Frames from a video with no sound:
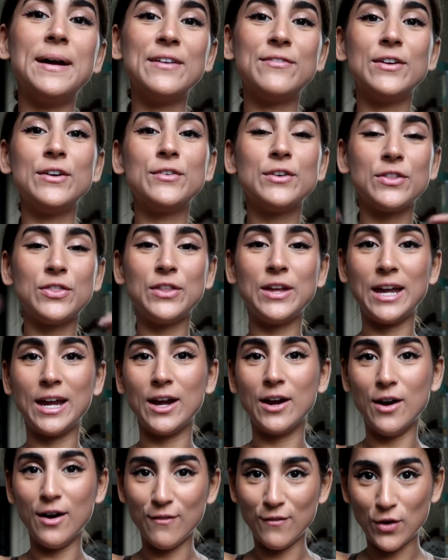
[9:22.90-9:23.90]
My favorite
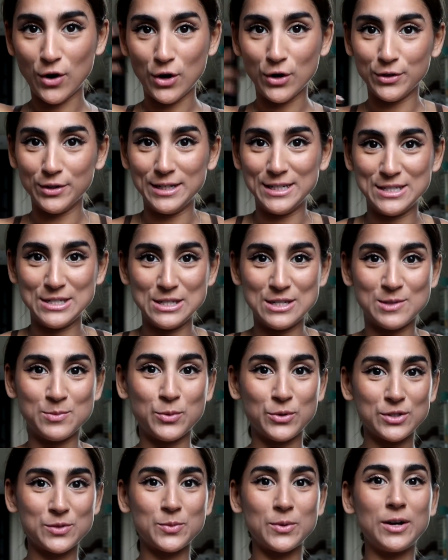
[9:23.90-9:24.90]
thing of all is this
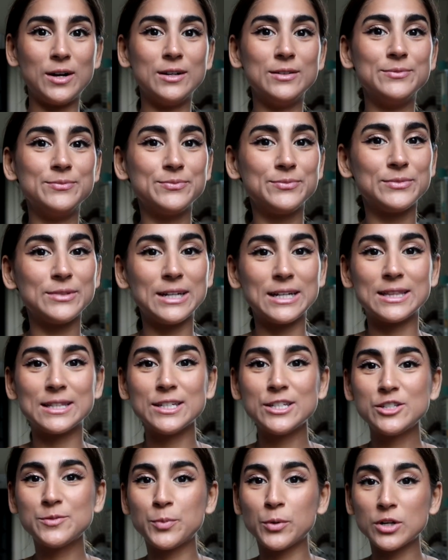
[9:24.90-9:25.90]
sports bra. Like
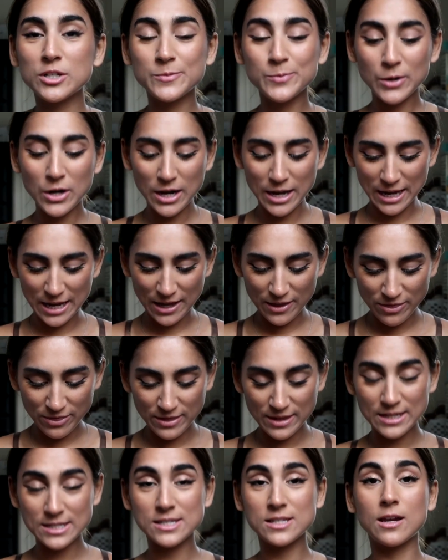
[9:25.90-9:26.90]
this sports bra in
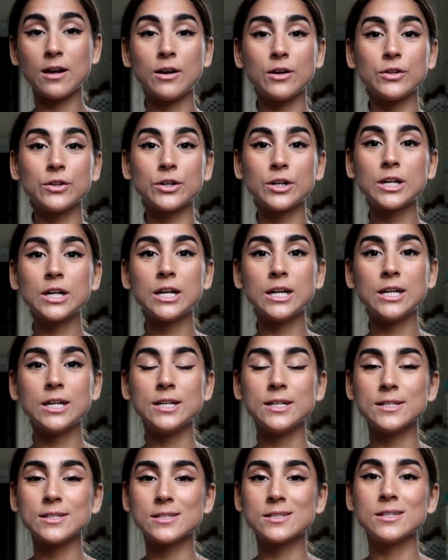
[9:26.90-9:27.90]
this color
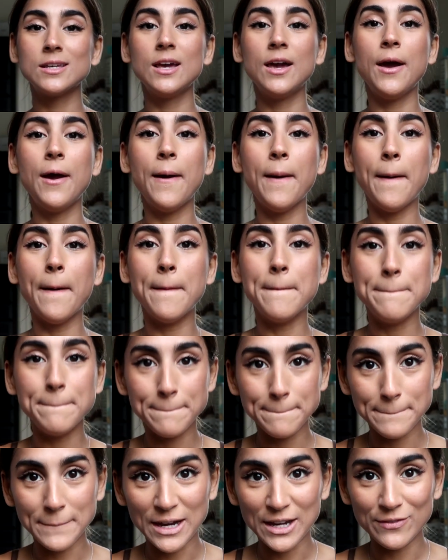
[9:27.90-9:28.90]
is
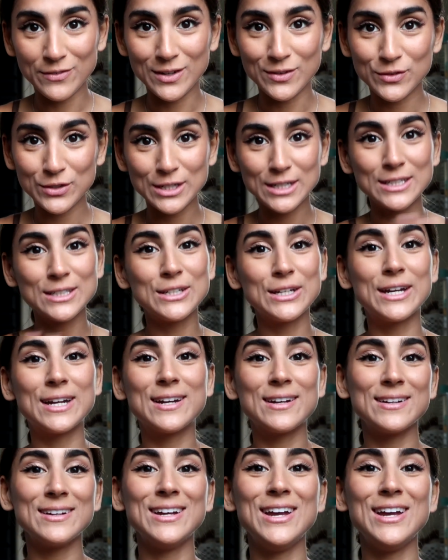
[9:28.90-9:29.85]
my favorite. Like,